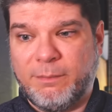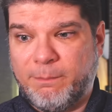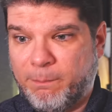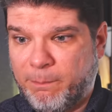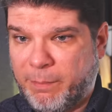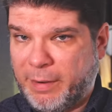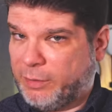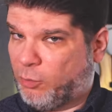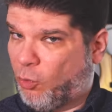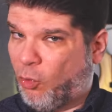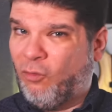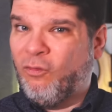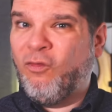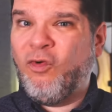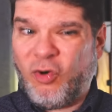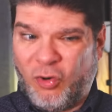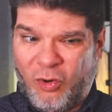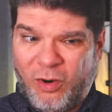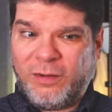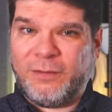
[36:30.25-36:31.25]
But
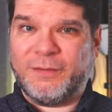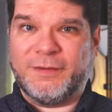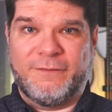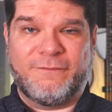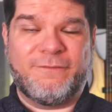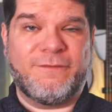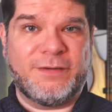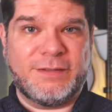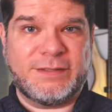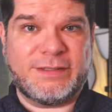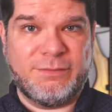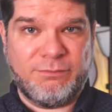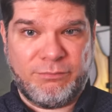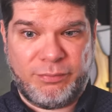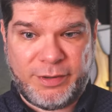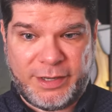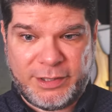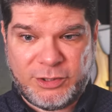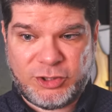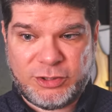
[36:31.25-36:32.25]
overall, the first
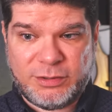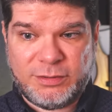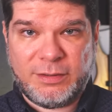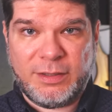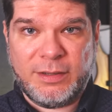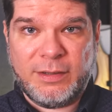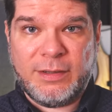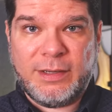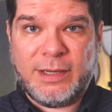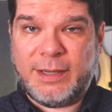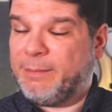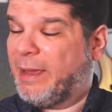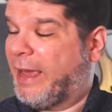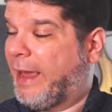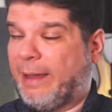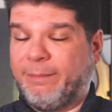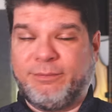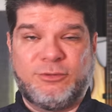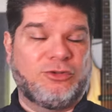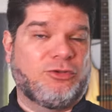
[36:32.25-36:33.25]
impression, I'm
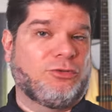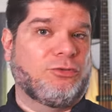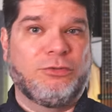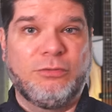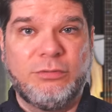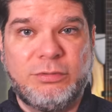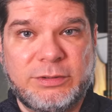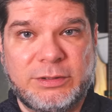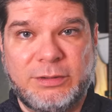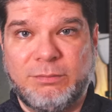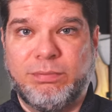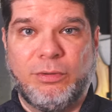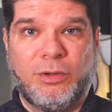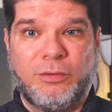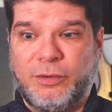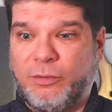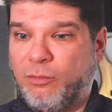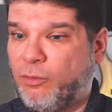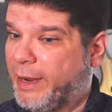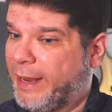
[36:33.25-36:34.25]
absolutely
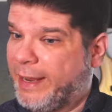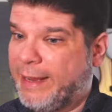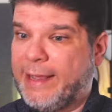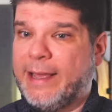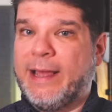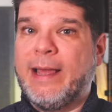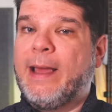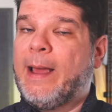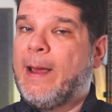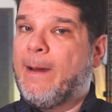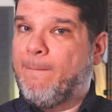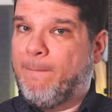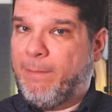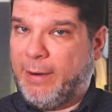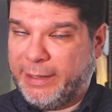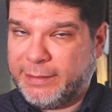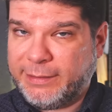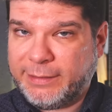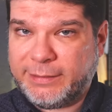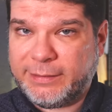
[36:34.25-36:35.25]
blown away
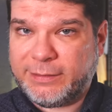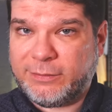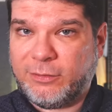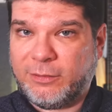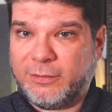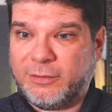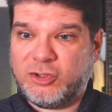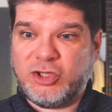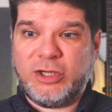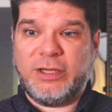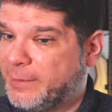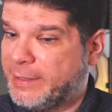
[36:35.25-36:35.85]
by the technology.